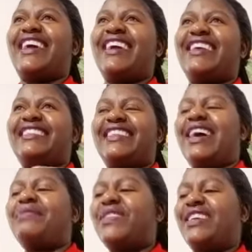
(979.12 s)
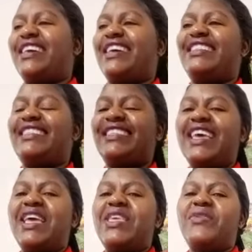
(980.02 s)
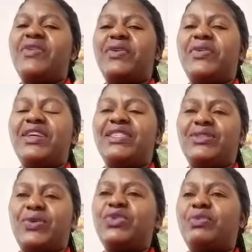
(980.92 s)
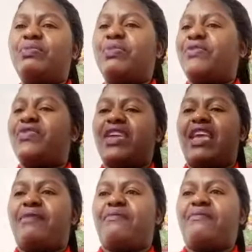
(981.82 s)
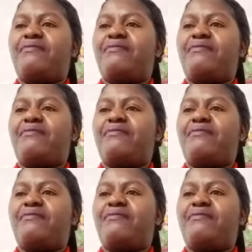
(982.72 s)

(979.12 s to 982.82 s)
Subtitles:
as an applicant, you are always on top of your game.